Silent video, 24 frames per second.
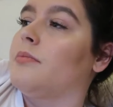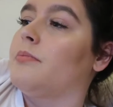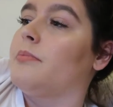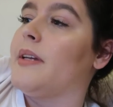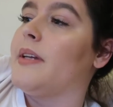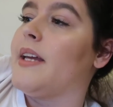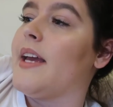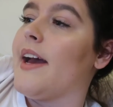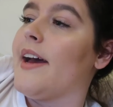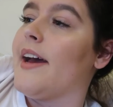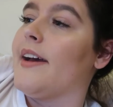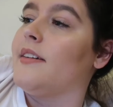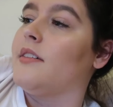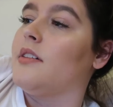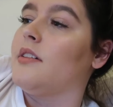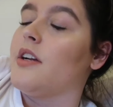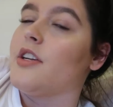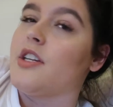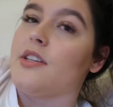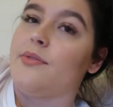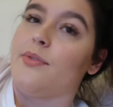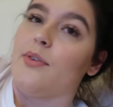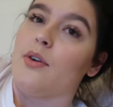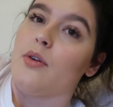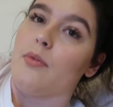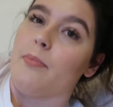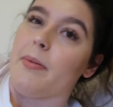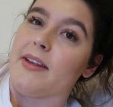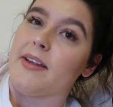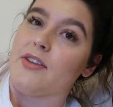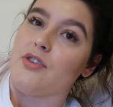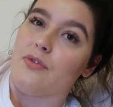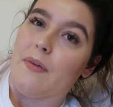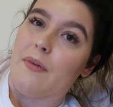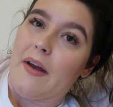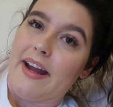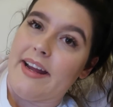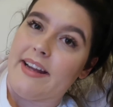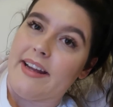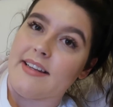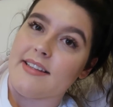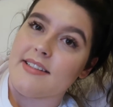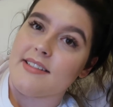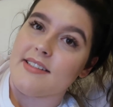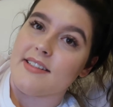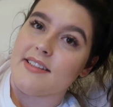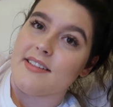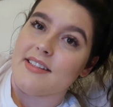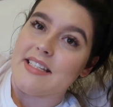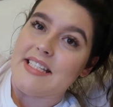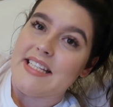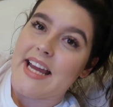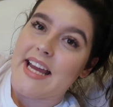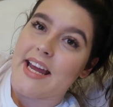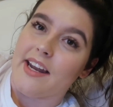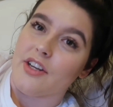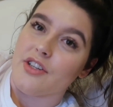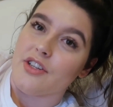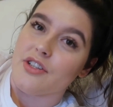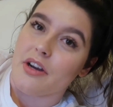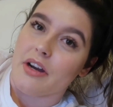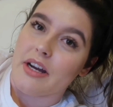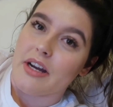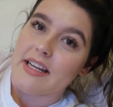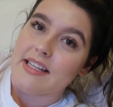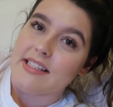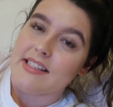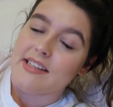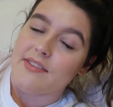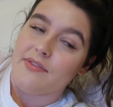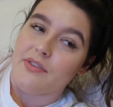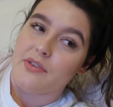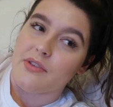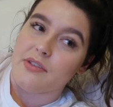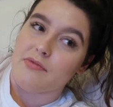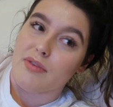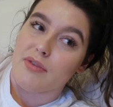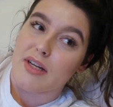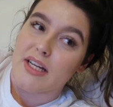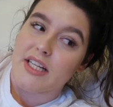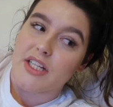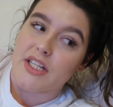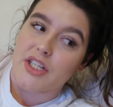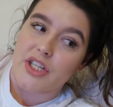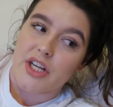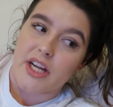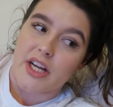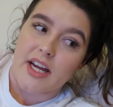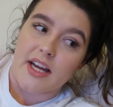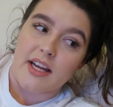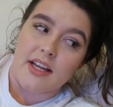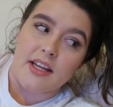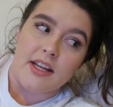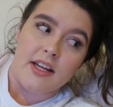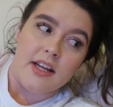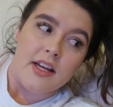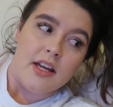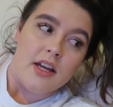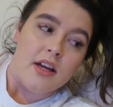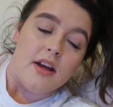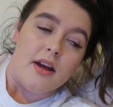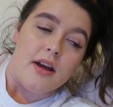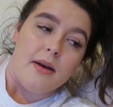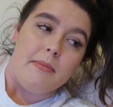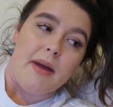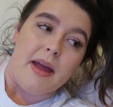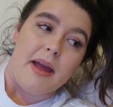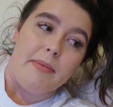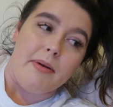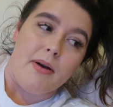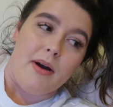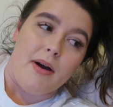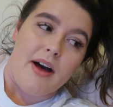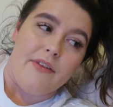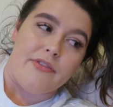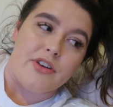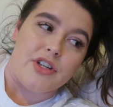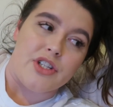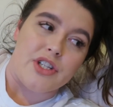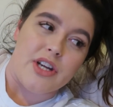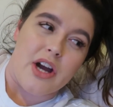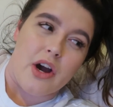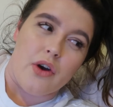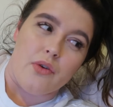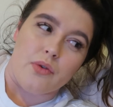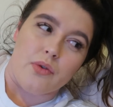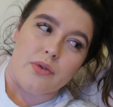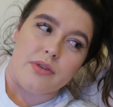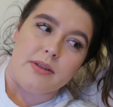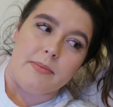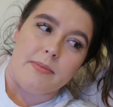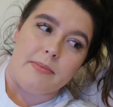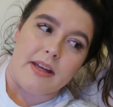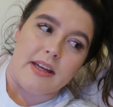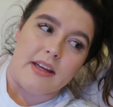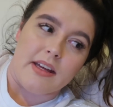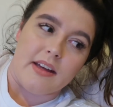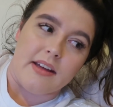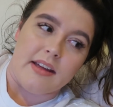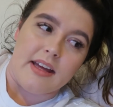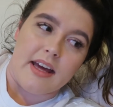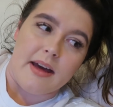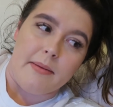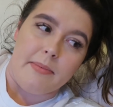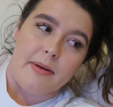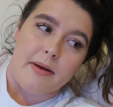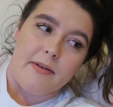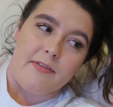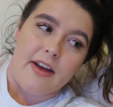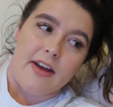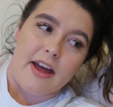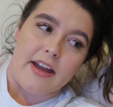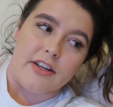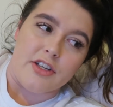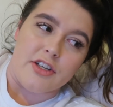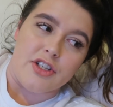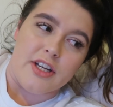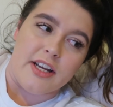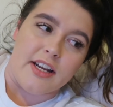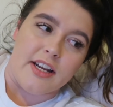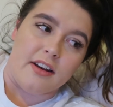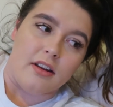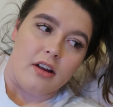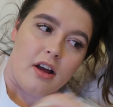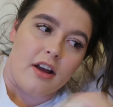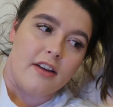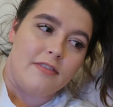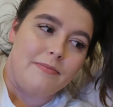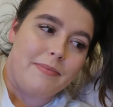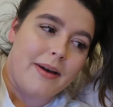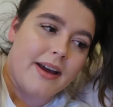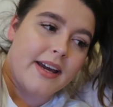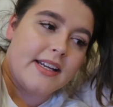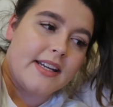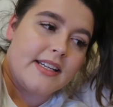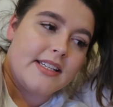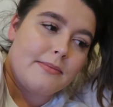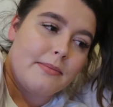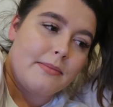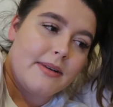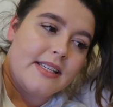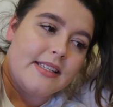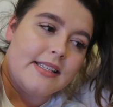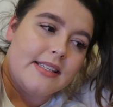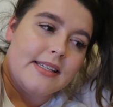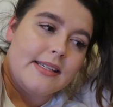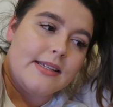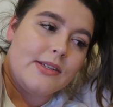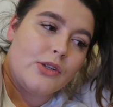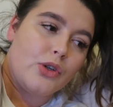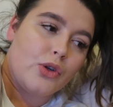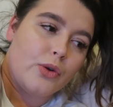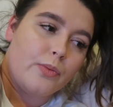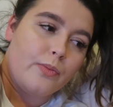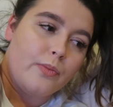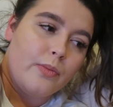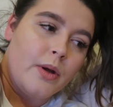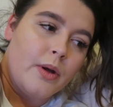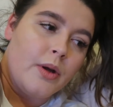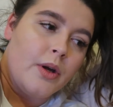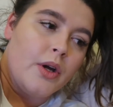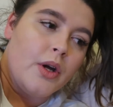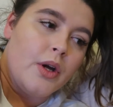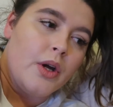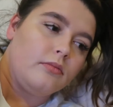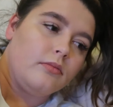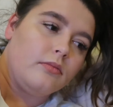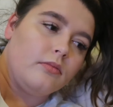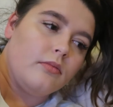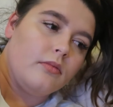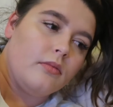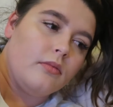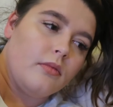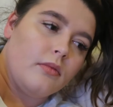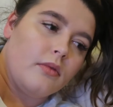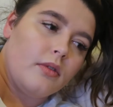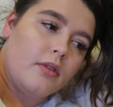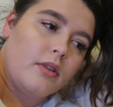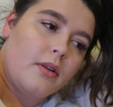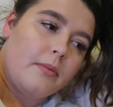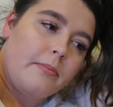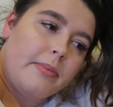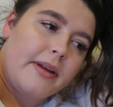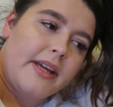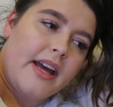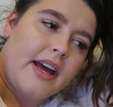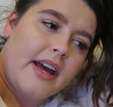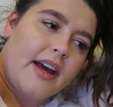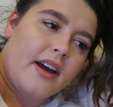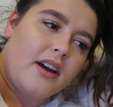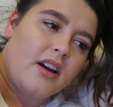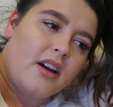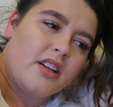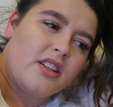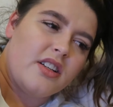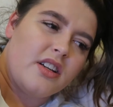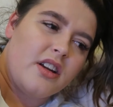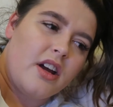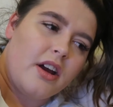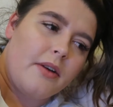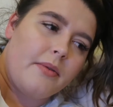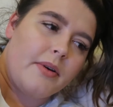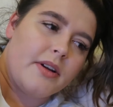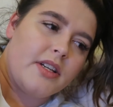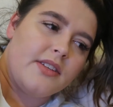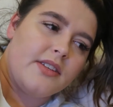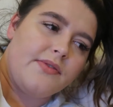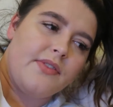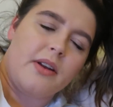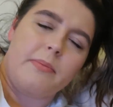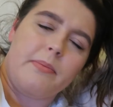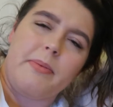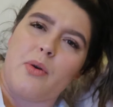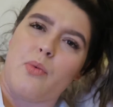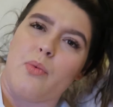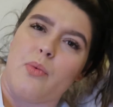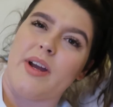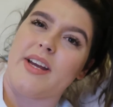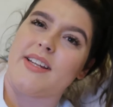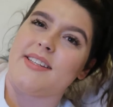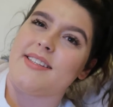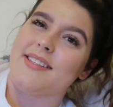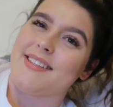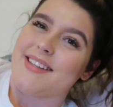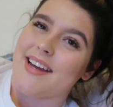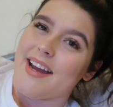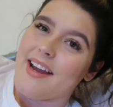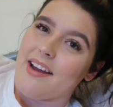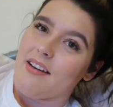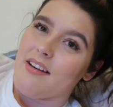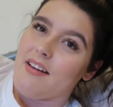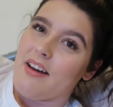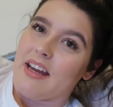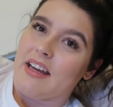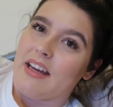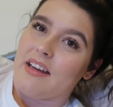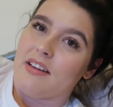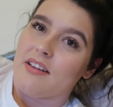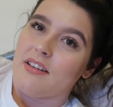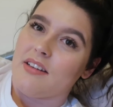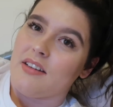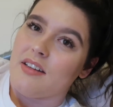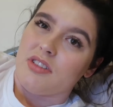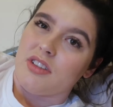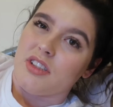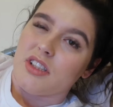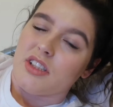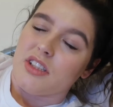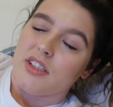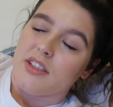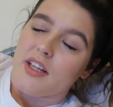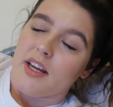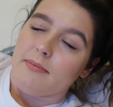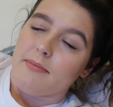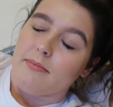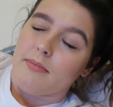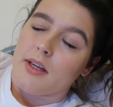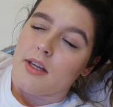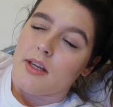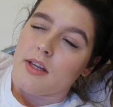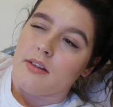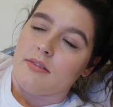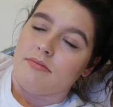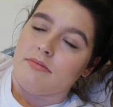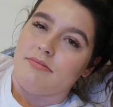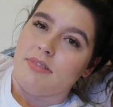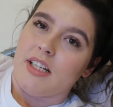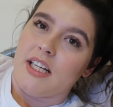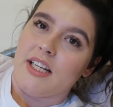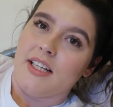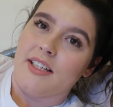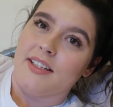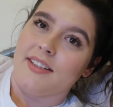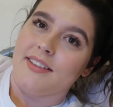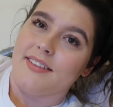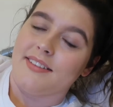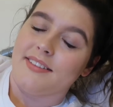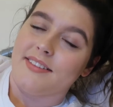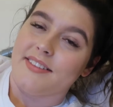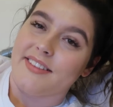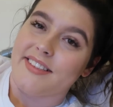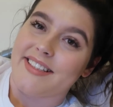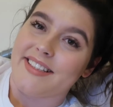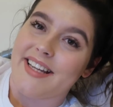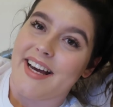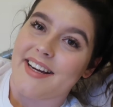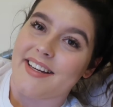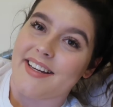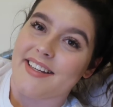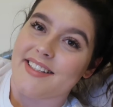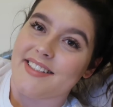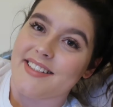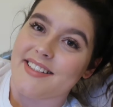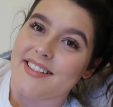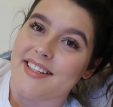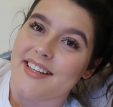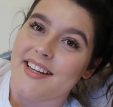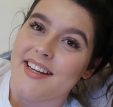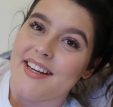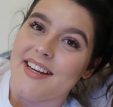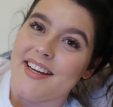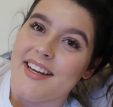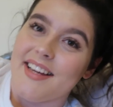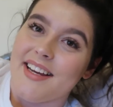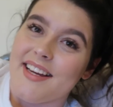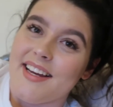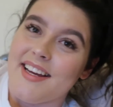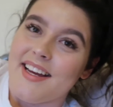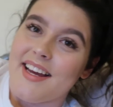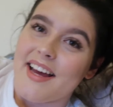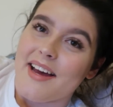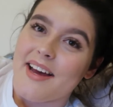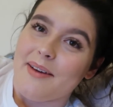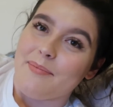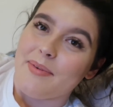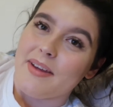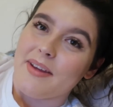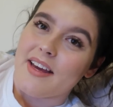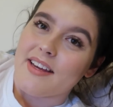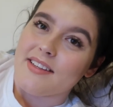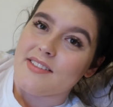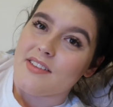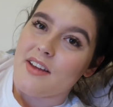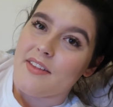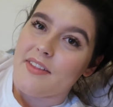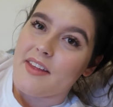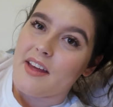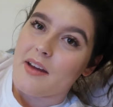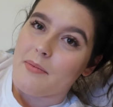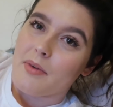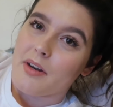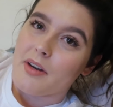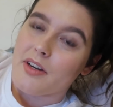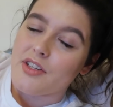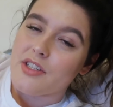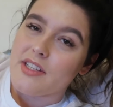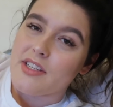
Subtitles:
But yeah, I just feel a bit drained and de-energized. It feels really shit. Maybe I'll have a shower or something, get a bit of energy and life back into my system. But yeah, I don't know, I just feel a bit weird today, like, just like meh. knackered. But yeah, so I think I'm going to